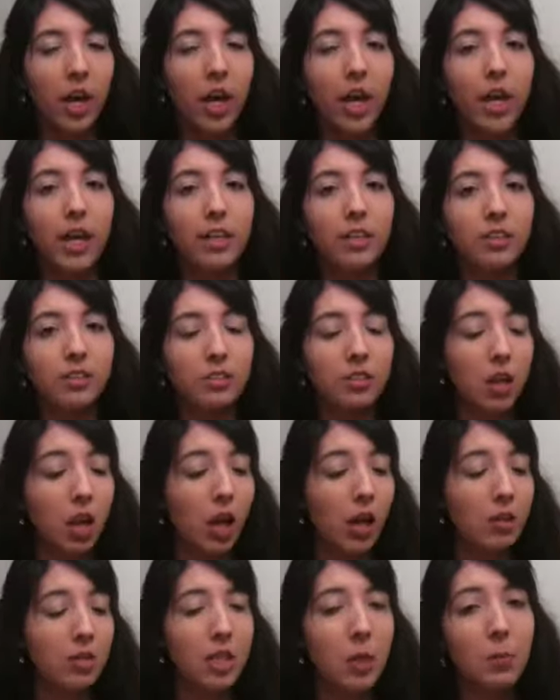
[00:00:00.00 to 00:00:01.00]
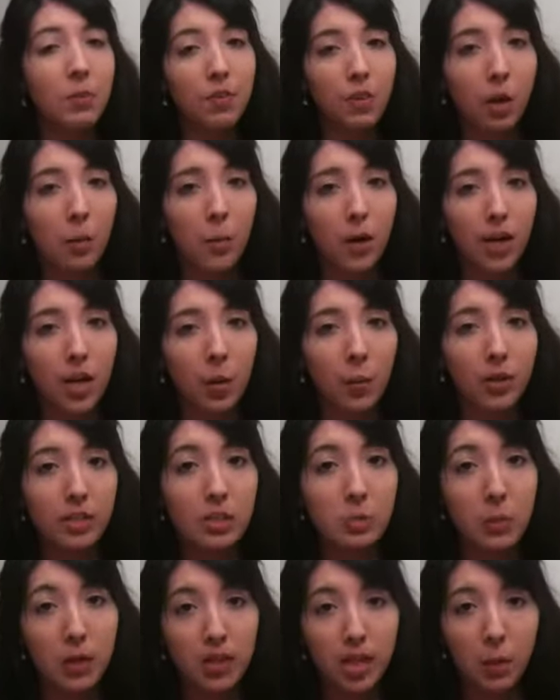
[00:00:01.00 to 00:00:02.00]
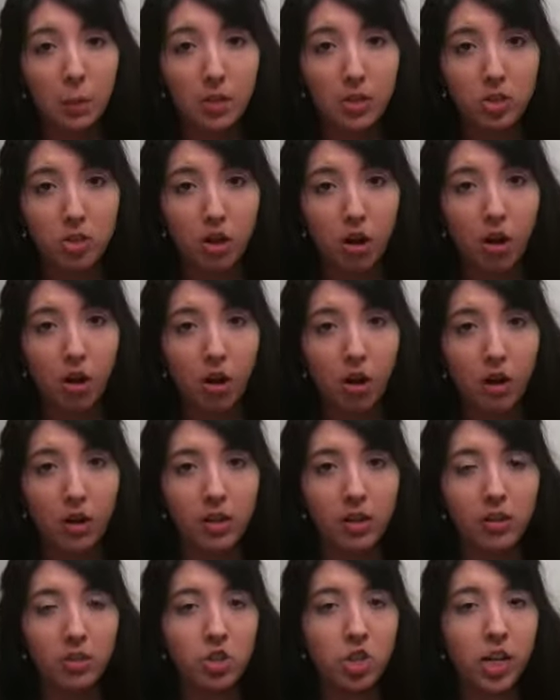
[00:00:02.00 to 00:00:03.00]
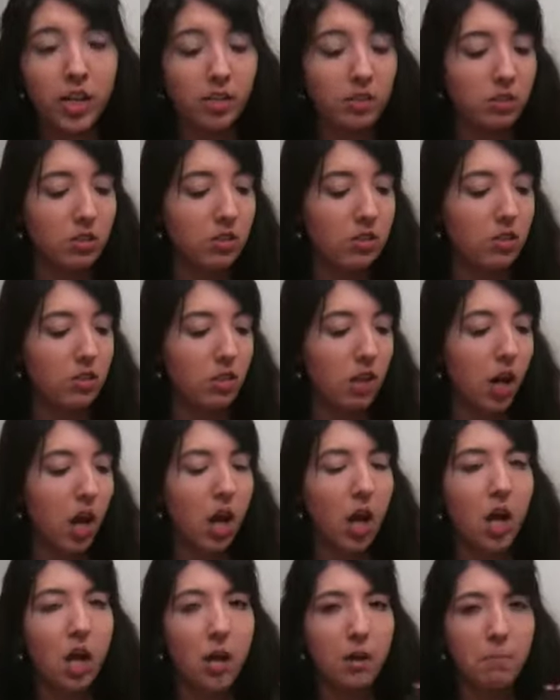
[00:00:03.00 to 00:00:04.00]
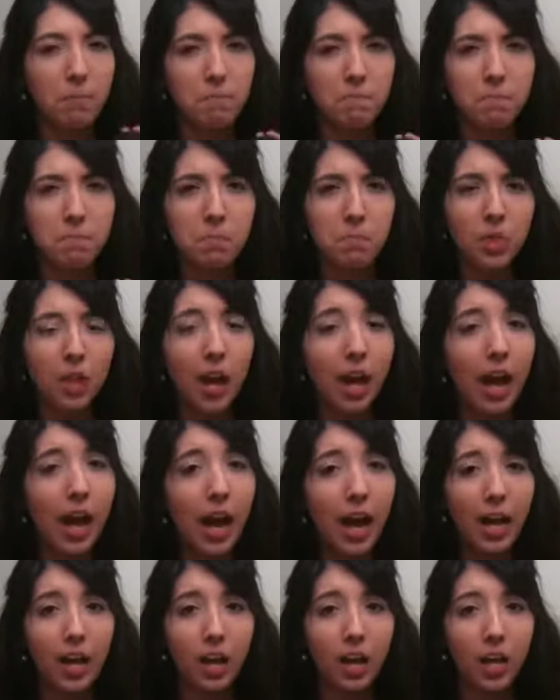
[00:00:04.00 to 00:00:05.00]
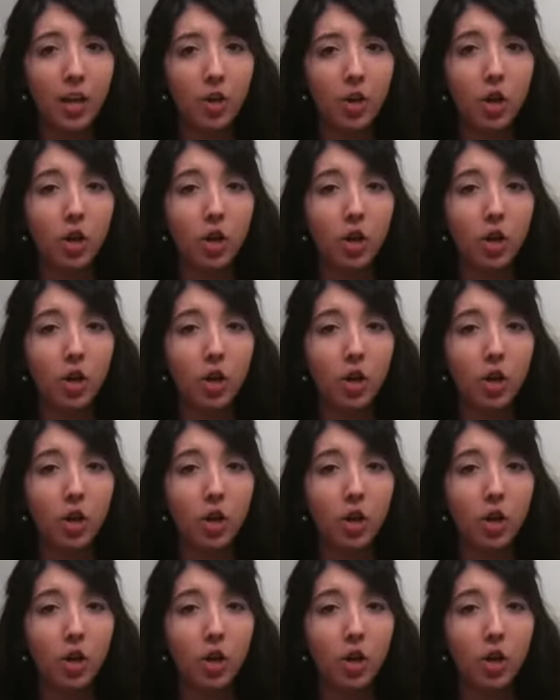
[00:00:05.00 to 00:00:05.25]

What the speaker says: And some of y'all might not want to spend that much on just a highlighter